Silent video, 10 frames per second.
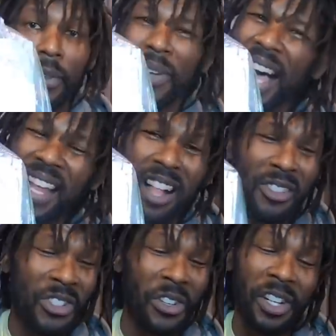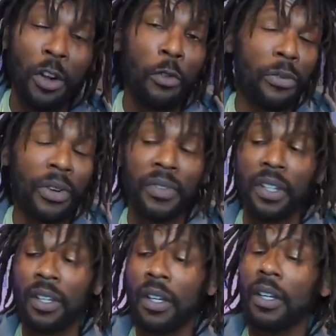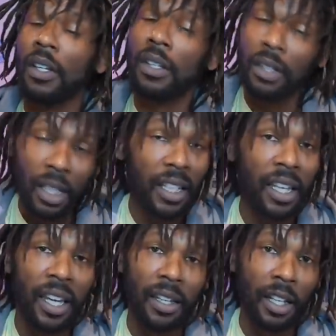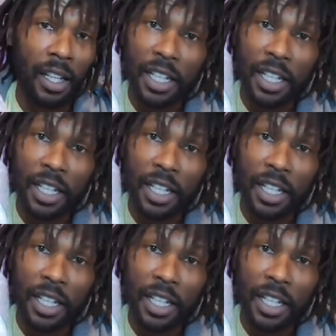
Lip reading: $5 turning over $50. Again,